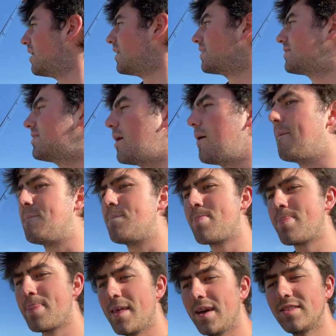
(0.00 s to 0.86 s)
So
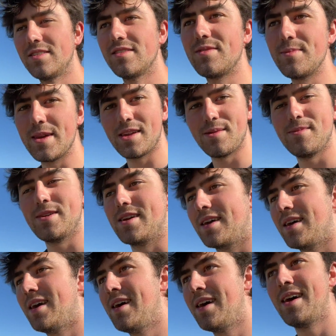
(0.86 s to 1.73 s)
that's just making
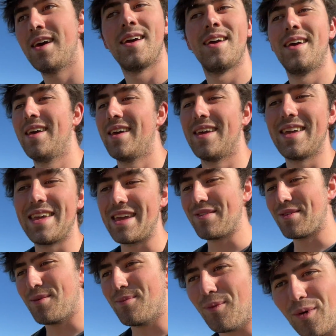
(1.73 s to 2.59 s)
me
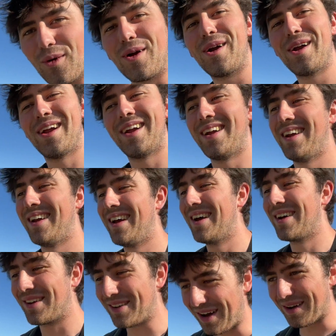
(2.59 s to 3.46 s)
even more
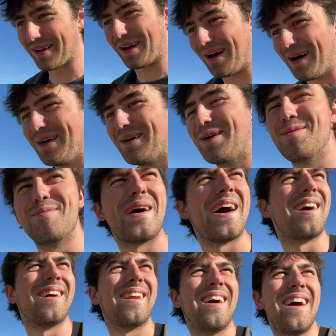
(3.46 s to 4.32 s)
gung-ho
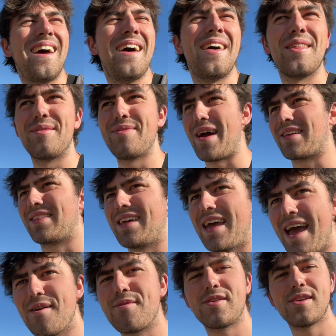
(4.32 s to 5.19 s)
about the fact
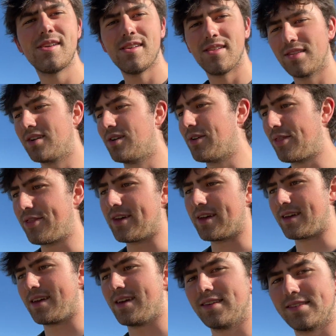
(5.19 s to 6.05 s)
that every little
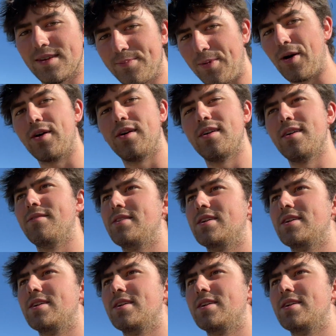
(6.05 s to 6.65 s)
thing is a part of